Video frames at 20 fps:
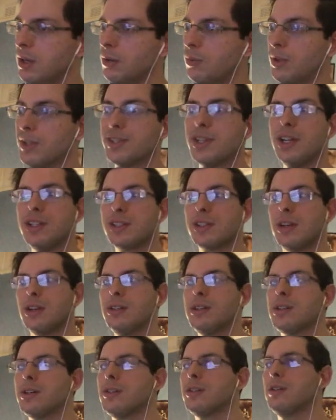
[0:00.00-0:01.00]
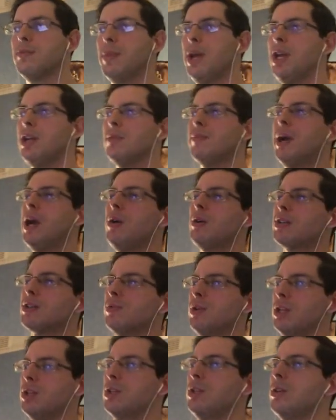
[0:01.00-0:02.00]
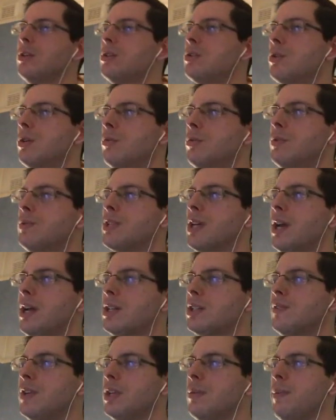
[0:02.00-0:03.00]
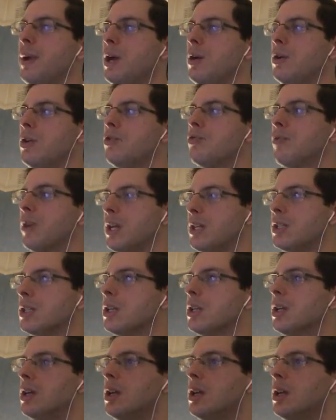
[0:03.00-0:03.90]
Once that's done, turn on the main power switch in the control room to activate the power grid.